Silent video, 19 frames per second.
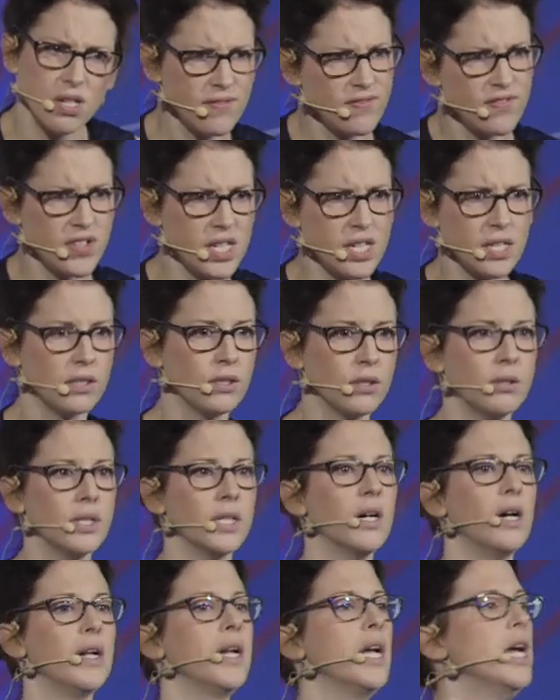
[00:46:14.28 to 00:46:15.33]
what's going
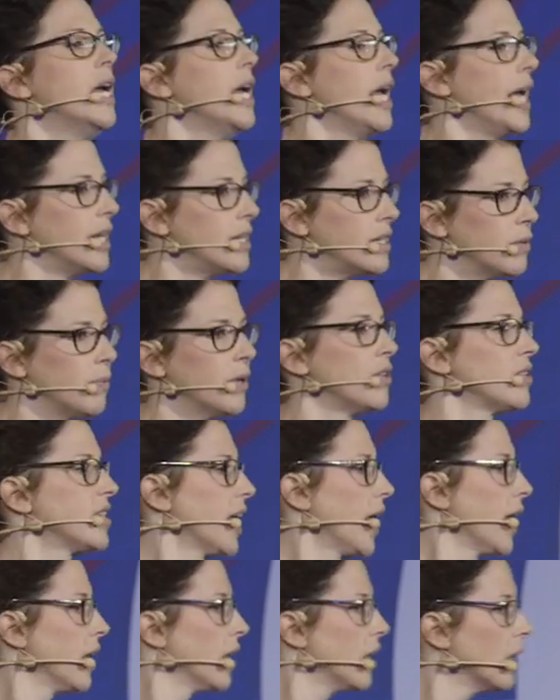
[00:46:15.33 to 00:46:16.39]
on it's about
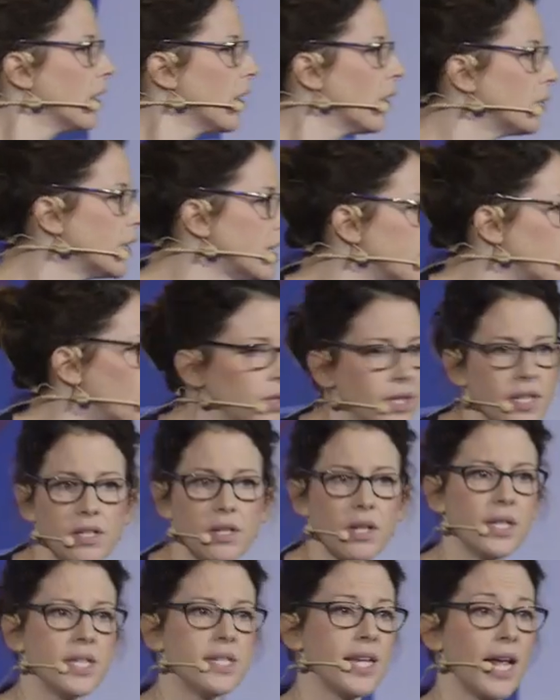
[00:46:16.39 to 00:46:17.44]
saying you know let's put this
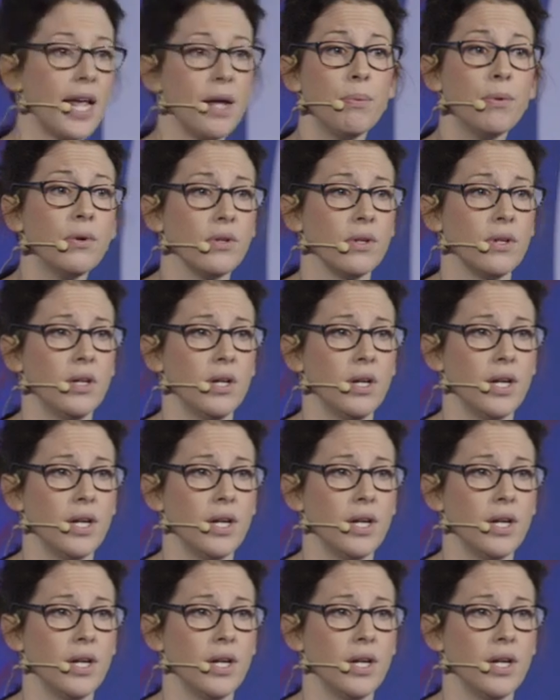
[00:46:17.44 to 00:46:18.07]
on the table